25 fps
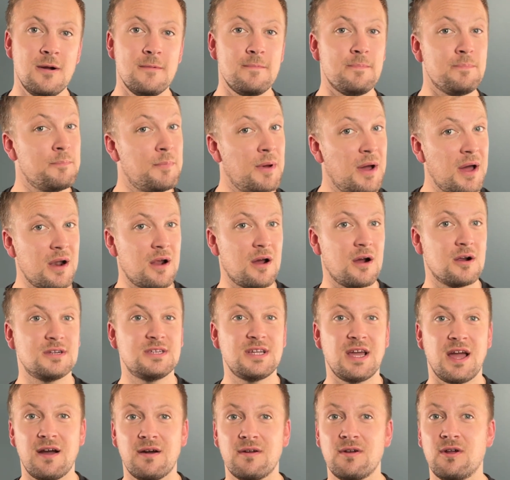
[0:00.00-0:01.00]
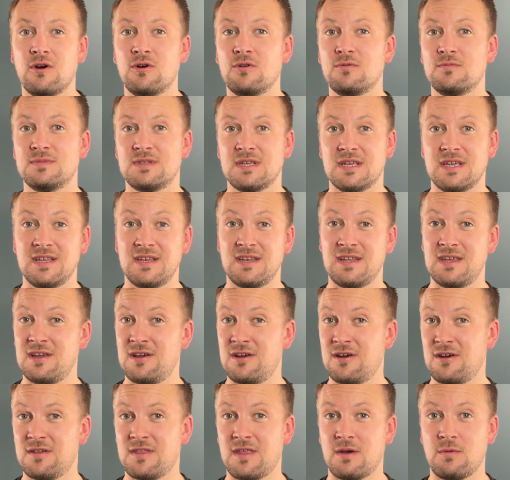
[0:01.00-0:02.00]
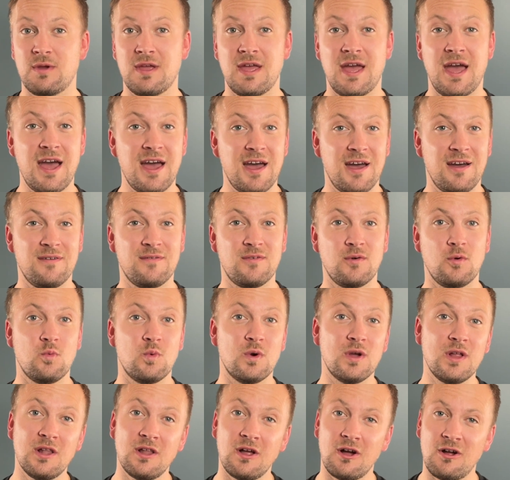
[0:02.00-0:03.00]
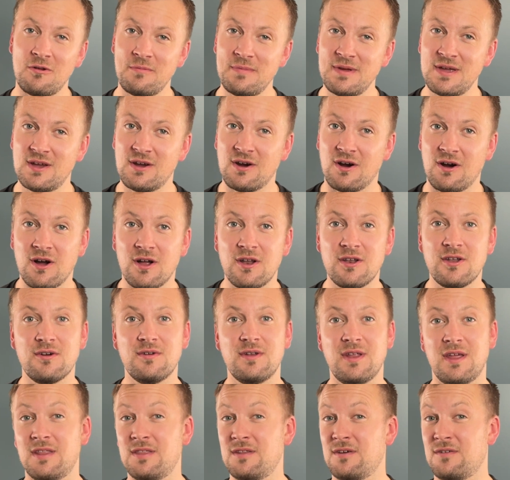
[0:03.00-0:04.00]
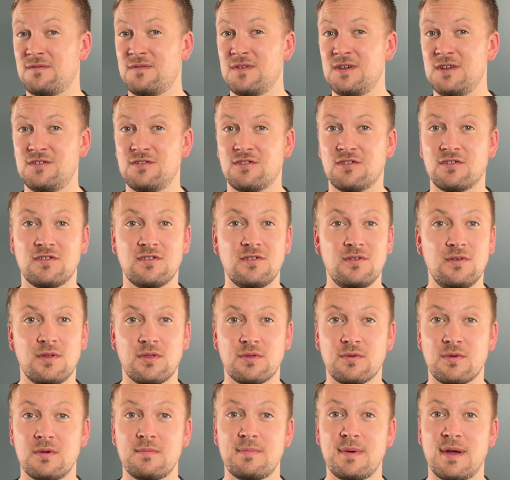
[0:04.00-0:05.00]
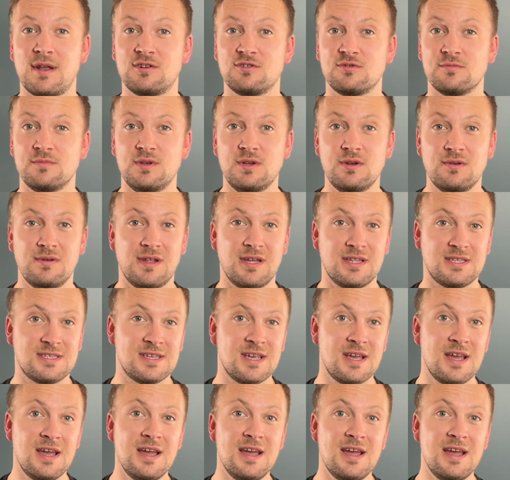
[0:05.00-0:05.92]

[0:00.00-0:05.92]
But our townhomes in here that we have will all be condoed, and they'll feature 2 to 3 bedroom units